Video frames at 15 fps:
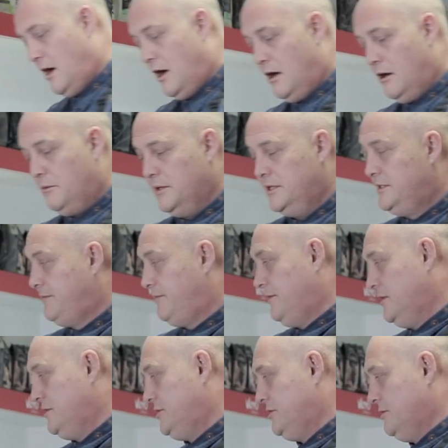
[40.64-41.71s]
always
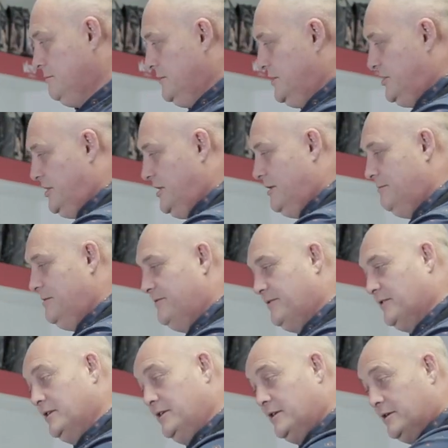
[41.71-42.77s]
flush your machine
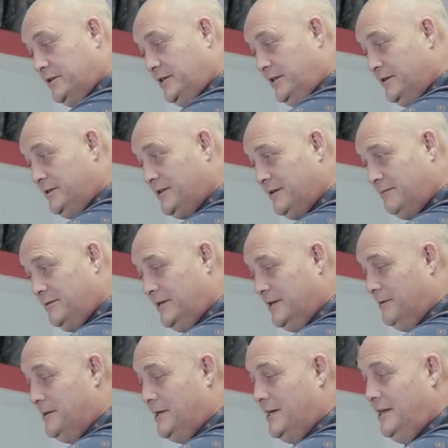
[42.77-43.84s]
before you go to use it. We
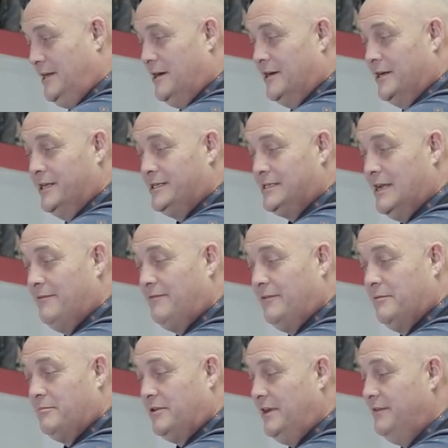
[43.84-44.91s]
don't want any oils left
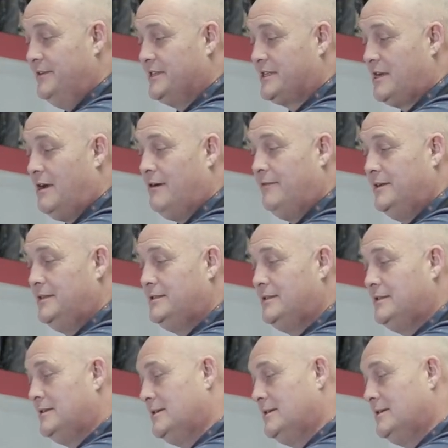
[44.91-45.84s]
from the previous coffees.